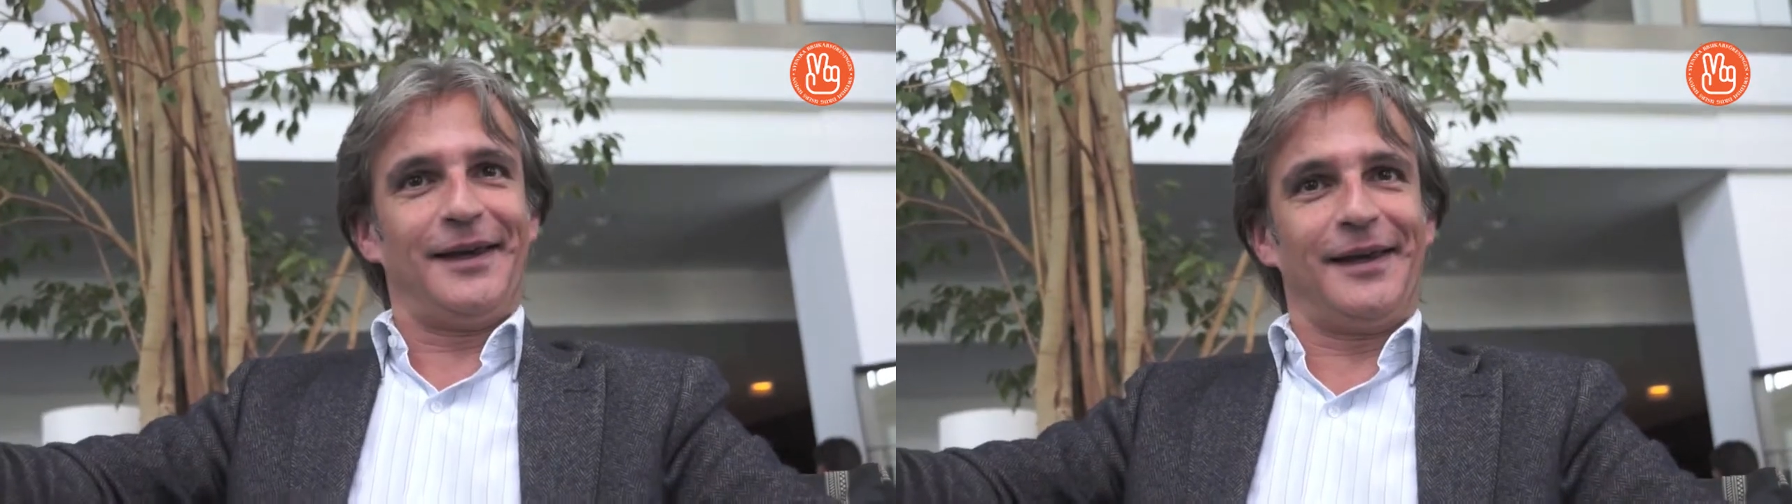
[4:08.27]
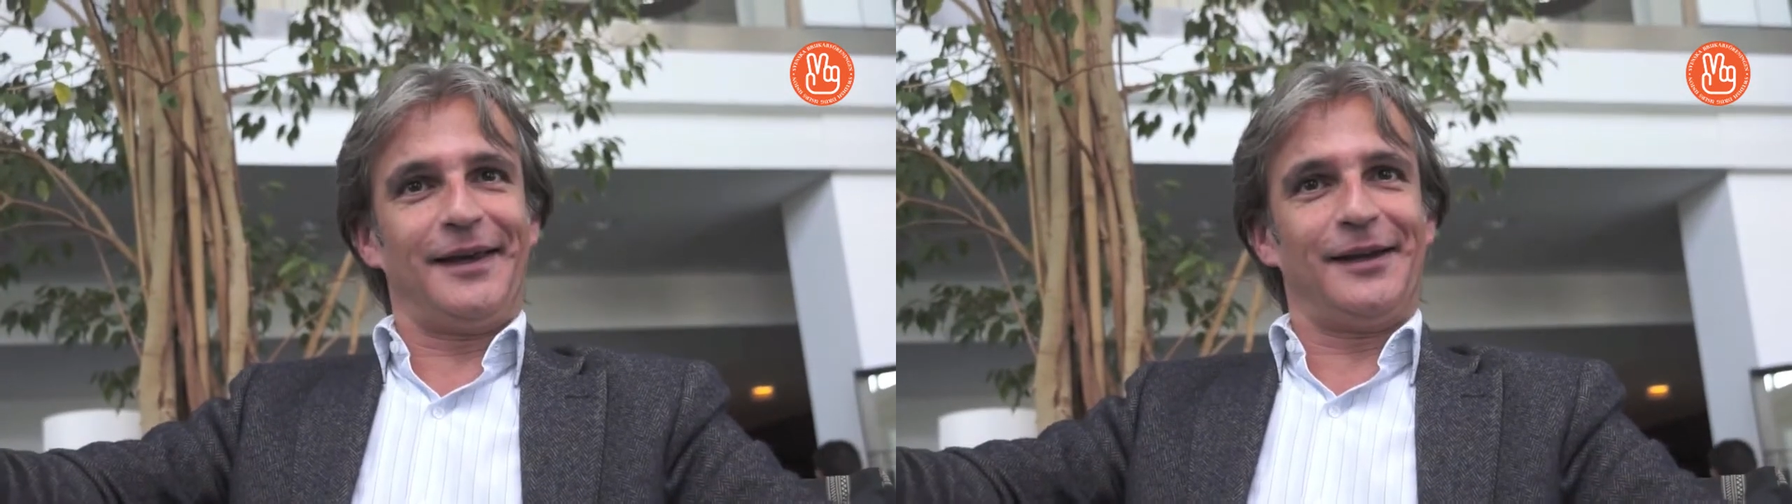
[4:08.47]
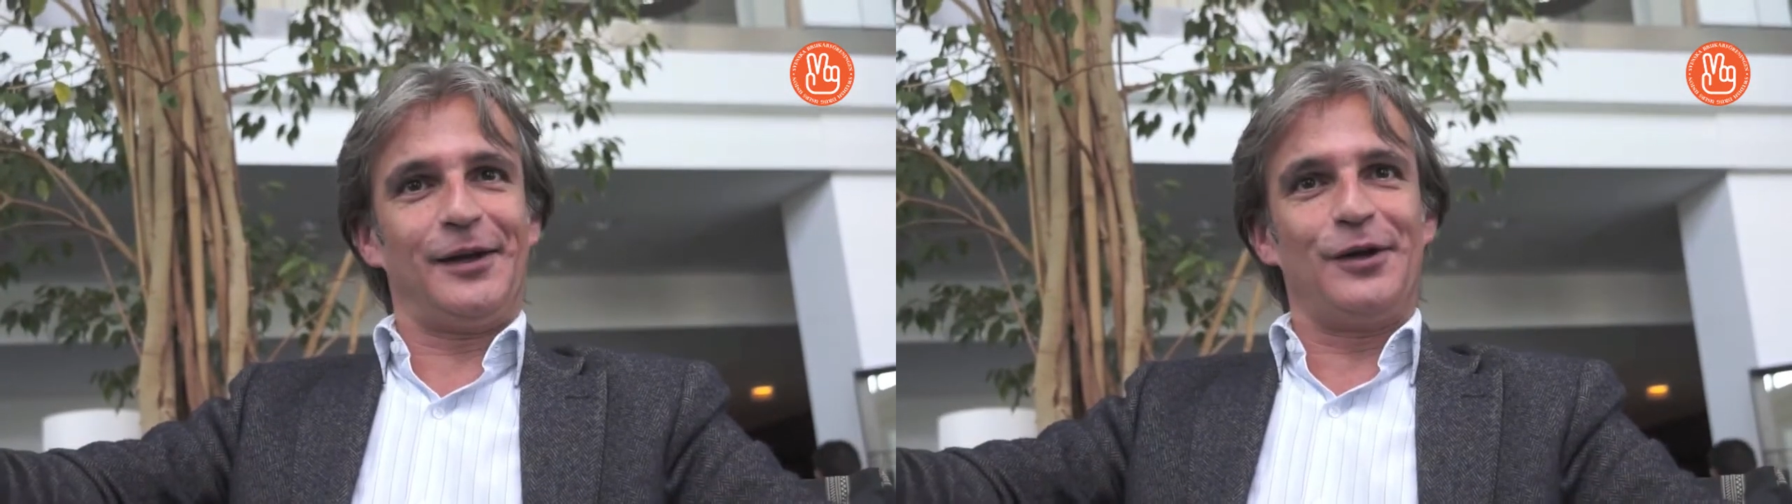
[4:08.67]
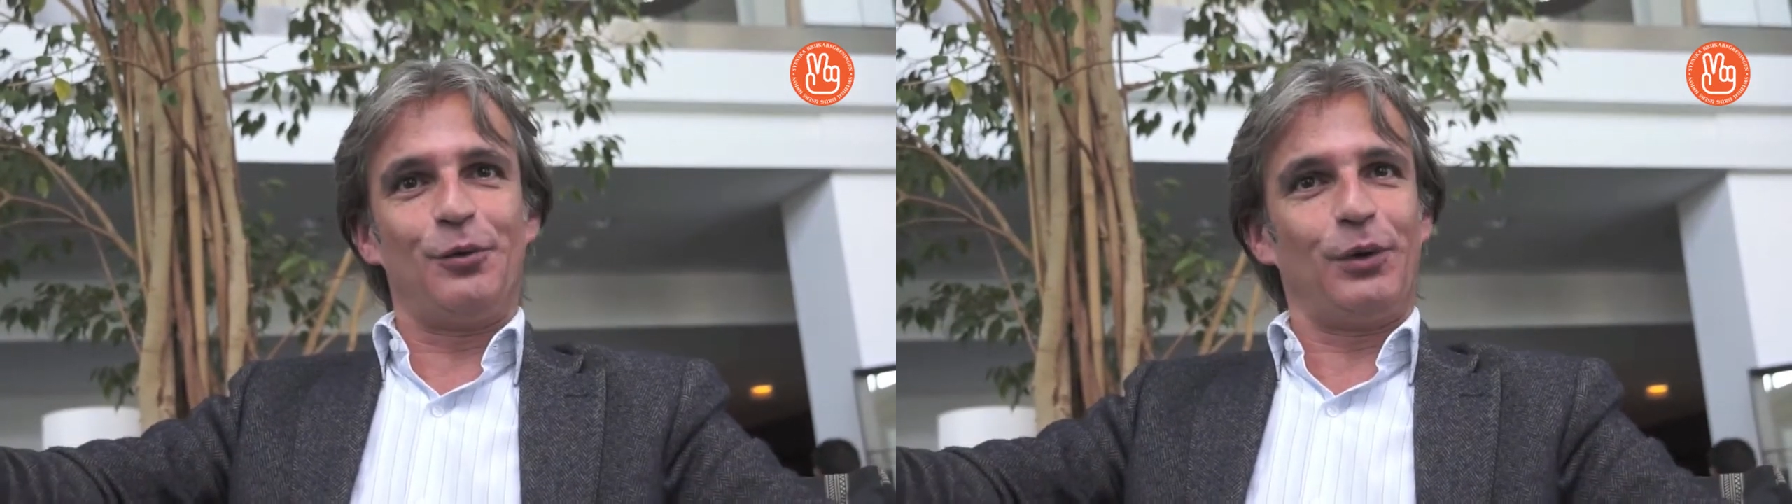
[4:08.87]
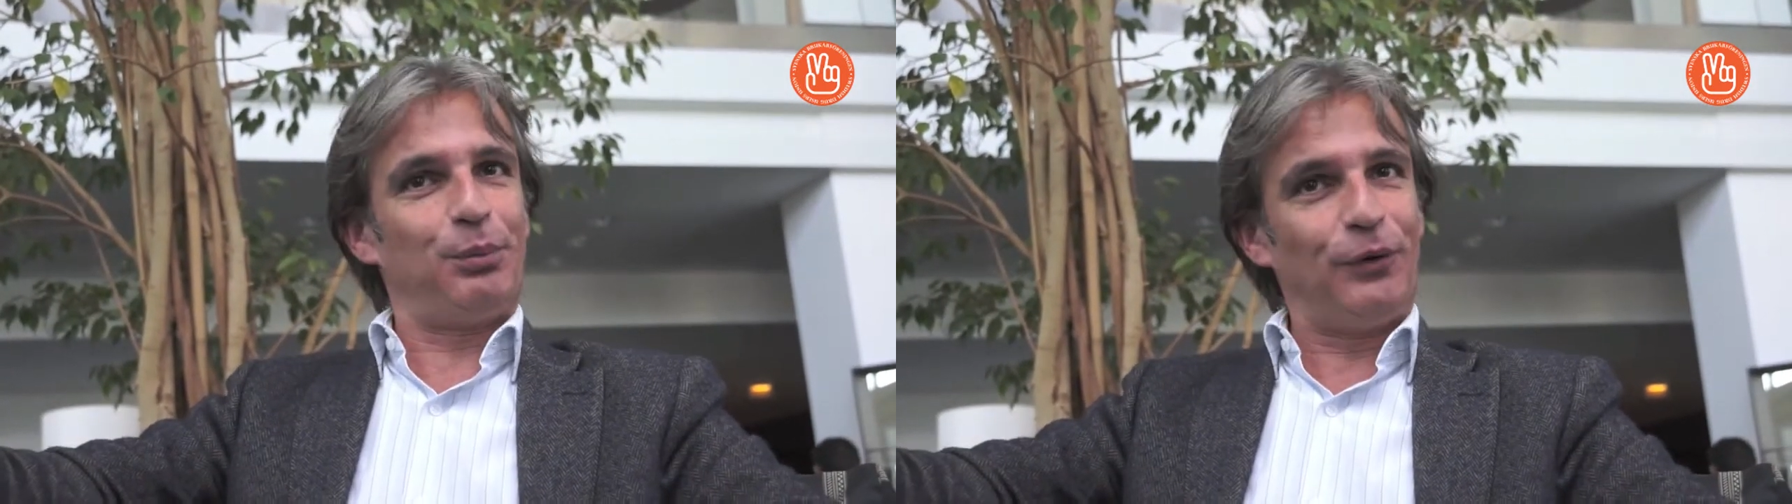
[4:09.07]
and
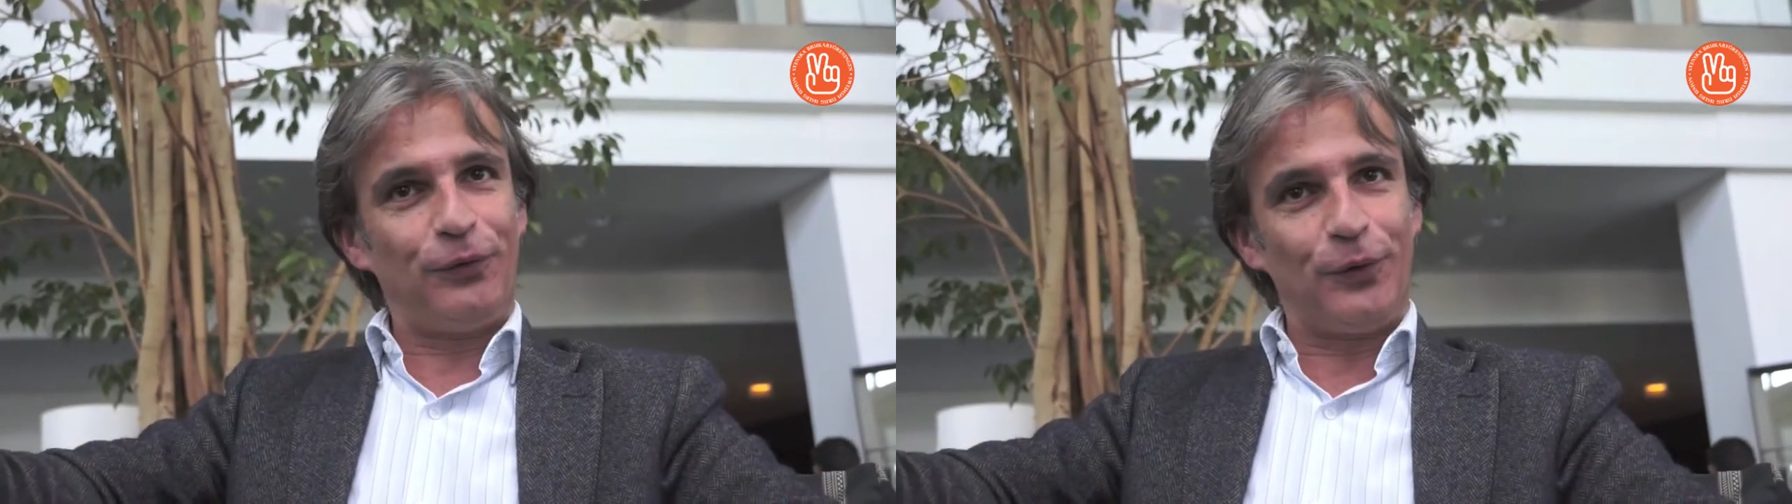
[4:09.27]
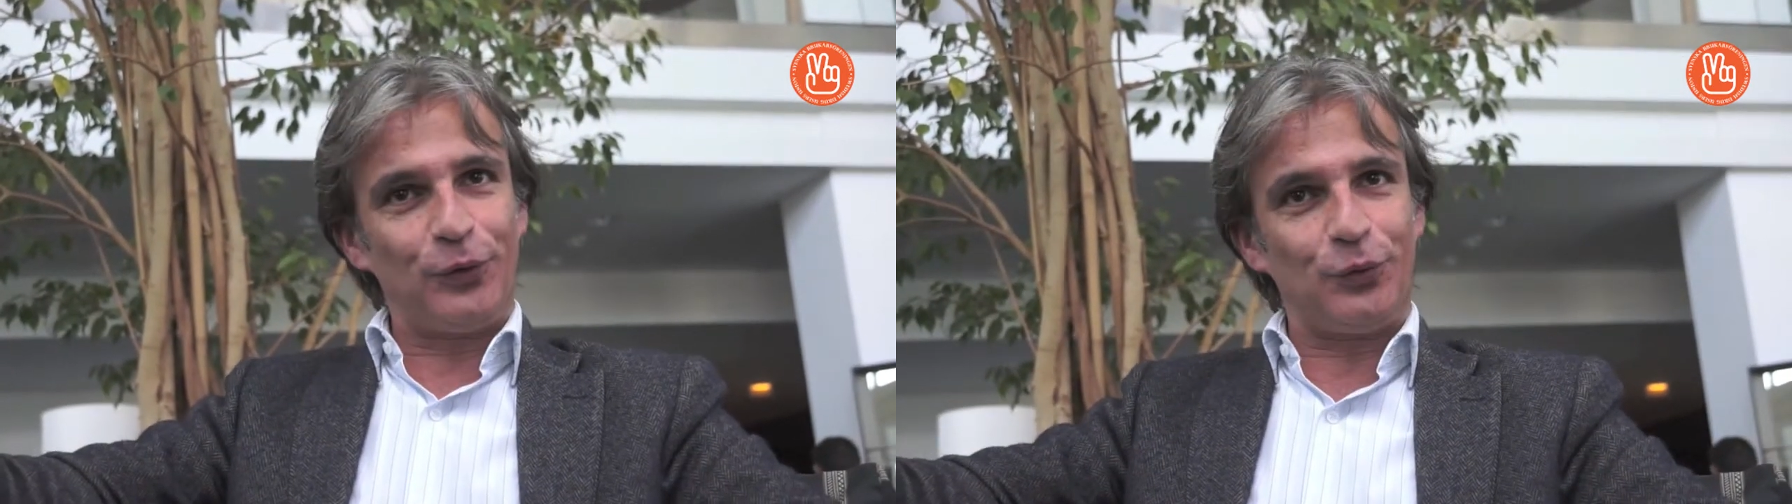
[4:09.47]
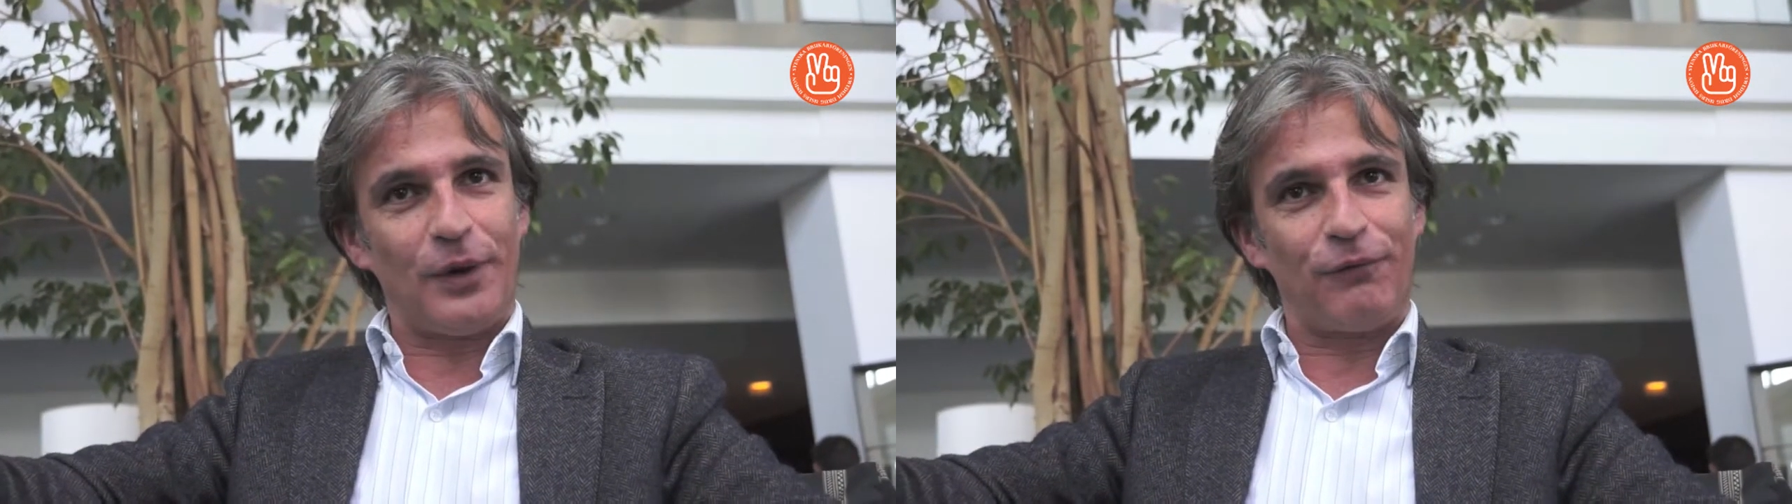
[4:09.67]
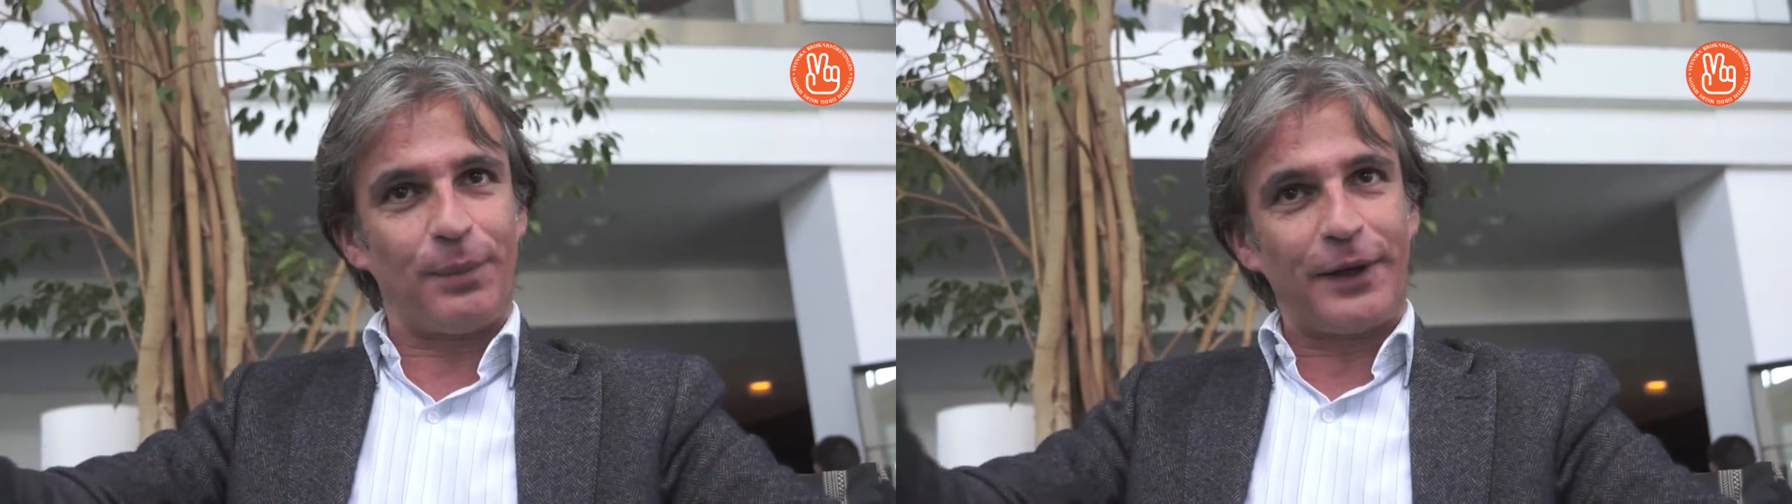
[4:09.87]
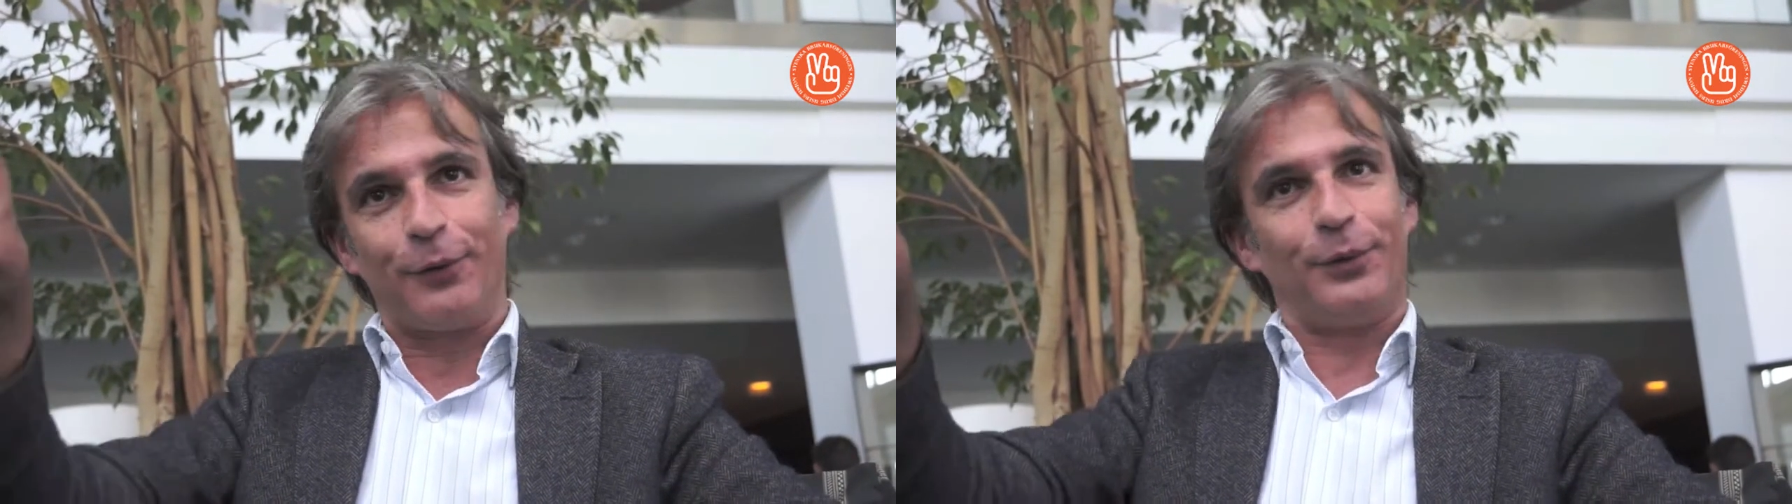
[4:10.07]
you will prefer to have the
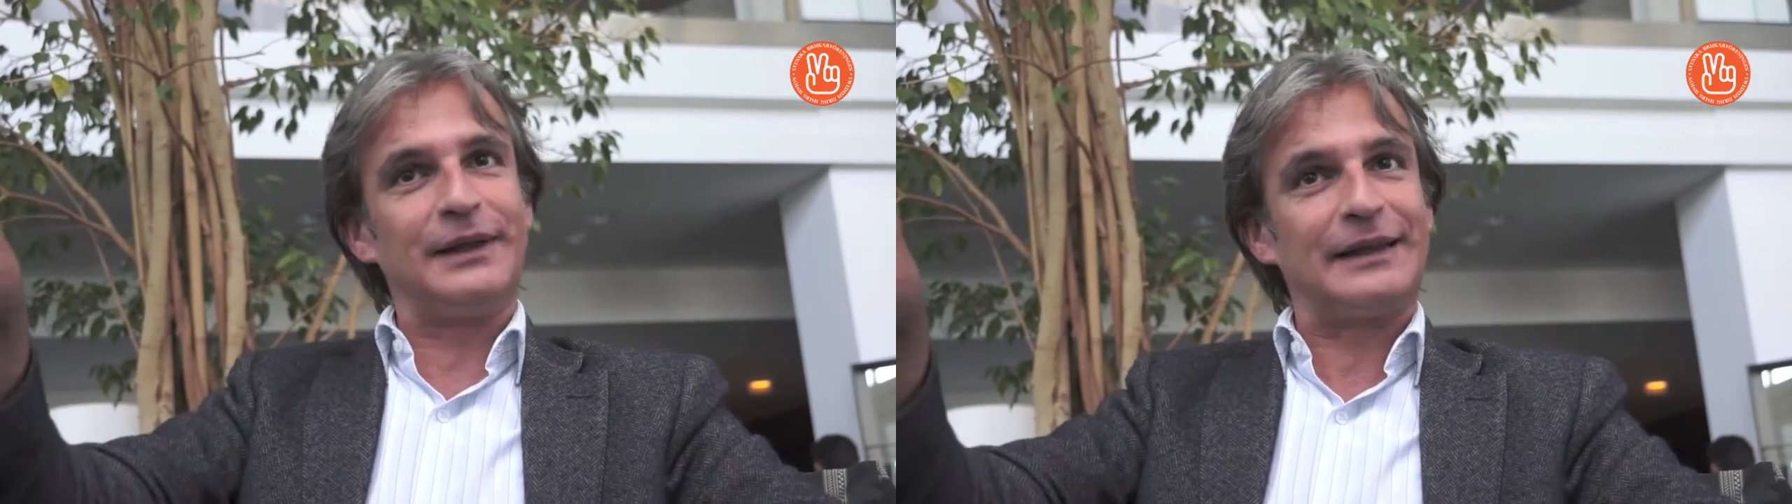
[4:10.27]
bakery